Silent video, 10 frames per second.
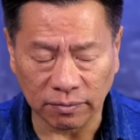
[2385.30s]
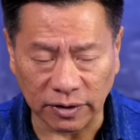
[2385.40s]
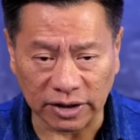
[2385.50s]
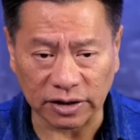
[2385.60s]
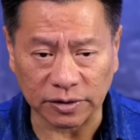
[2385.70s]

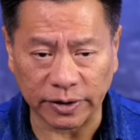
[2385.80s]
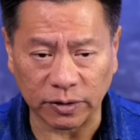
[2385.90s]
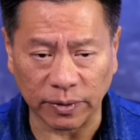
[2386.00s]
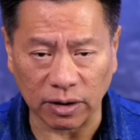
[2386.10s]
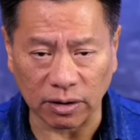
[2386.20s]
Blessings be
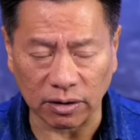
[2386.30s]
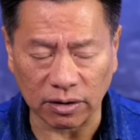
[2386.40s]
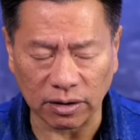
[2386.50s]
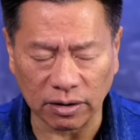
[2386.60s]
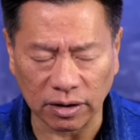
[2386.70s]
to Mother
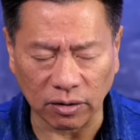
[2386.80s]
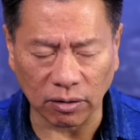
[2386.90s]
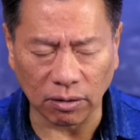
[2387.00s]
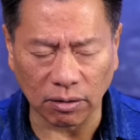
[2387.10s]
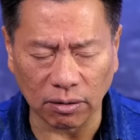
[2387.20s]
Earth and
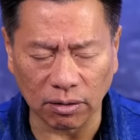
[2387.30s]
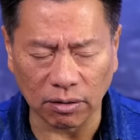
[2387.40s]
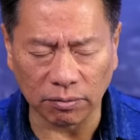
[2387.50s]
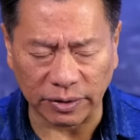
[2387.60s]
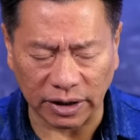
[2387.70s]

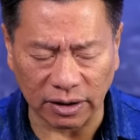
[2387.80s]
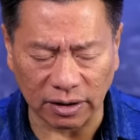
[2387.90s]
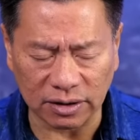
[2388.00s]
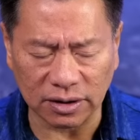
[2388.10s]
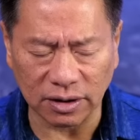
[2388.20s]
all
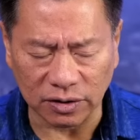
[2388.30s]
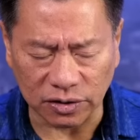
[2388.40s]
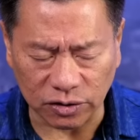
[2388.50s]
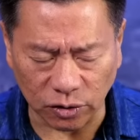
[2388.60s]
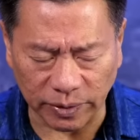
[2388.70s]
beings,
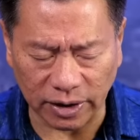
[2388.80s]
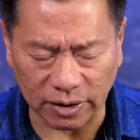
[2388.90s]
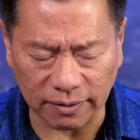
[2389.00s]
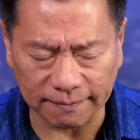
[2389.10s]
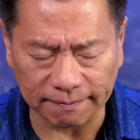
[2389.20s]
so be
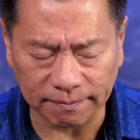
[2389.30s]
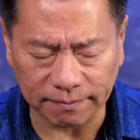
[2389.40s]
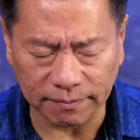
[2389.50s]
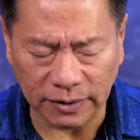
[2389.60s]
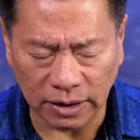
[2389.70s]
it.
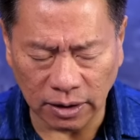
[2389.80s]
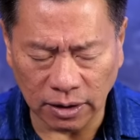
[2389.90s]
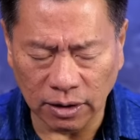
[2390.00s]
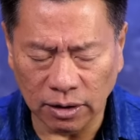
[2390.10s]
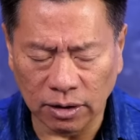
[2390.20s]

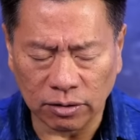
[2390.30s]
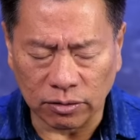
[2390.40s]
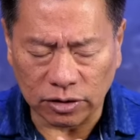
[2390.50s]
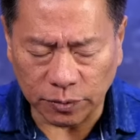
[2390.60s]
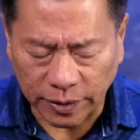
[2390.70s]

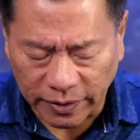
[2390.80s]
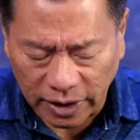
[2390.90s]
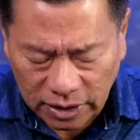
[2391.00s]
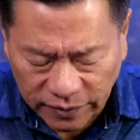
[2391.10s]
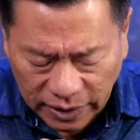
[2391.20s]
To the Supreme
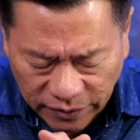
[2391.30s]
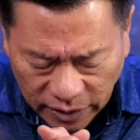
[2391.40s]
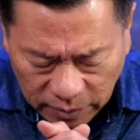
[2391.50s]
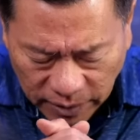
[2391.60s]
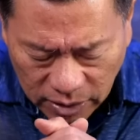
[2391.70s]
God, Divine
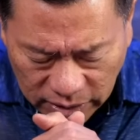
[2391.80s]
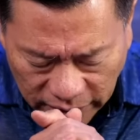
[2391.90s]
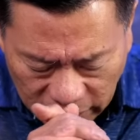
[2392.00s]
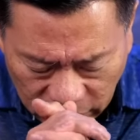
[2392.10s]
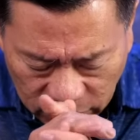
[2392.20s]
Father, Mother,
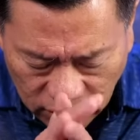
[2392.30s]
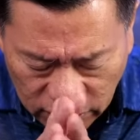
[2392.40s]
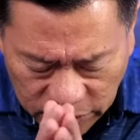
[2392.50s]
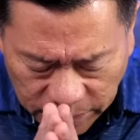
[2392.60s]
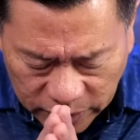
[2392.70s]
thank you. To
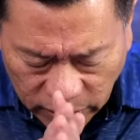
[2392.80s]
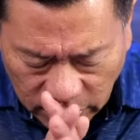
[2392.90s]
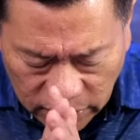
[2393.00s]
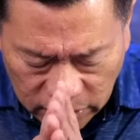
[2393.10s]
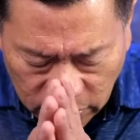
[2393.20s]
all the spiritual
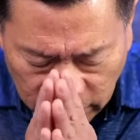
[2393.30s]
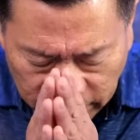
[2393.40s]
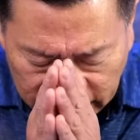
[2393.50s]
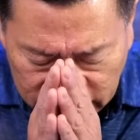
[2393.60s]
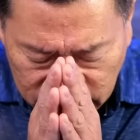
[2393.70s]
elders, holy
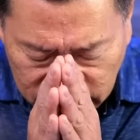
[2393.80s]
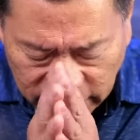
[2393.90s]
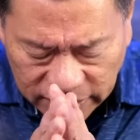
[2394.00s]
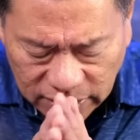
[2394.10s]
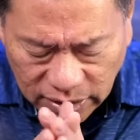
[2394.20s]
masters,
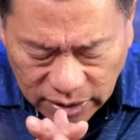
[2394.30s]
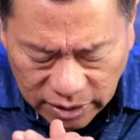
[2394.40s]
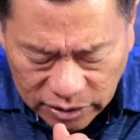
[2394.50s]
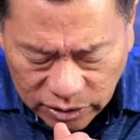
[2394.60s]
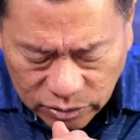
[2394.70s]
saints,
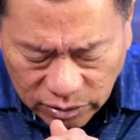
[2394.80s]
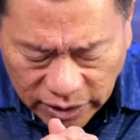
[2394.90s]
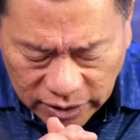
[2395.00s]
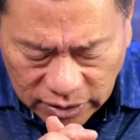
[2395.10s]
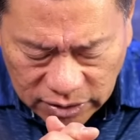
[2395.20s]
archangels,
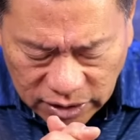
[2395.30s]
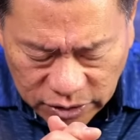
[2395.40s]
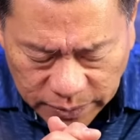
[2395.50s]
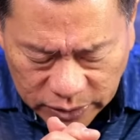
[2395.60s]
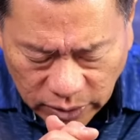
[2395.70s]
holy angels, and
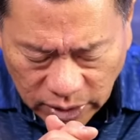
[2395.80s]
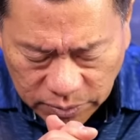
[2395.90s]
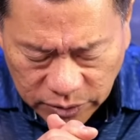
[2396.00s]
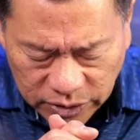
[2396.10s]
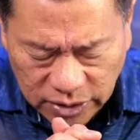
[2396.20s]
spiritual
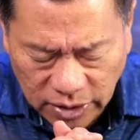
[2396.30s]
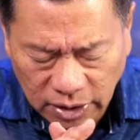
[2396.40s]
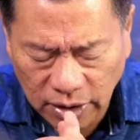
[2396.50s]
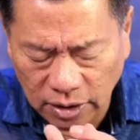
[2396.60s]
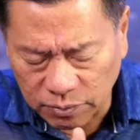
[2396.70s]
helpers.
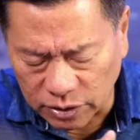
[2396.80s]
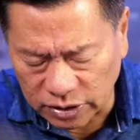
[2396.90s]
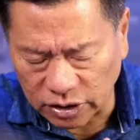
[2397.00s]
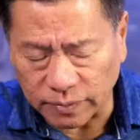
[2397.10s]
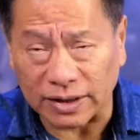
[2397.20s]

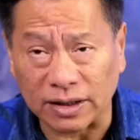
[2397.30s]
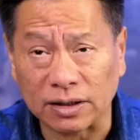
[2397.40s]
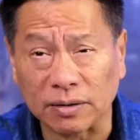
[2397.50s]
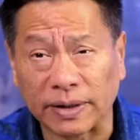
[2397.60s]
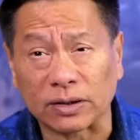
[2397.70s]
Personally, to my
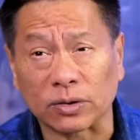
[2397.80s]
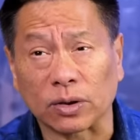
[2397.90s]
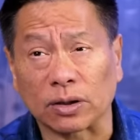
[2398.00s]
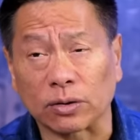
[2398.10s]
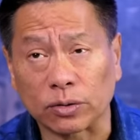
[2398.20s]
teacher,
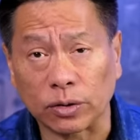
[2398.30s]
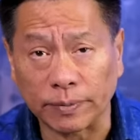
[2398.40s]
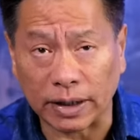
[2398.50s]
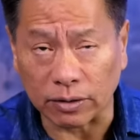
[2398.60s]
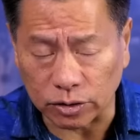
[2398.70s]
Master Chokok Sui
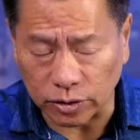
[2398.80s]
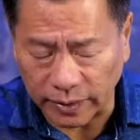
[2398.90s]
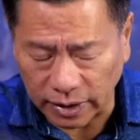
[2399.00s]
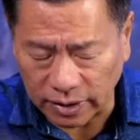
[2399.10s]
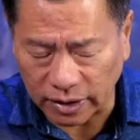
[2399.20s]
Mahagu
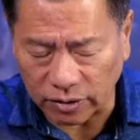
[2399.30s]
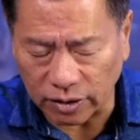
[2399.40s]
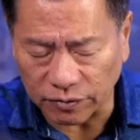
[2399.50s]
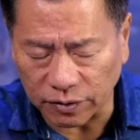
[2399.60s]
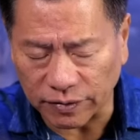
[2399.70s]
Jumeng, thank you
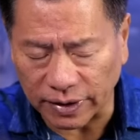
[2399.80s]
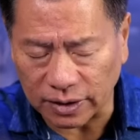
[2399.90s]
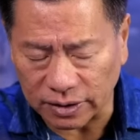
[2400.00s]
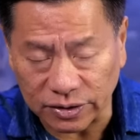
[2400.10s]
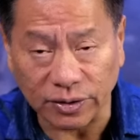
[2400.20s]
in full
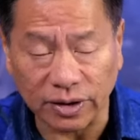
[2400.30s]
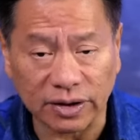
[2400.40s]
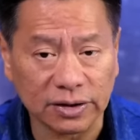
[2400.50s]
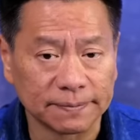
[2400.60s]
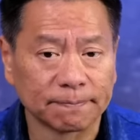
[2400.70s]
faith, and so it
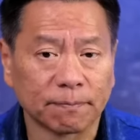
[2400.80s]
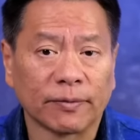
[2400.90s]
is.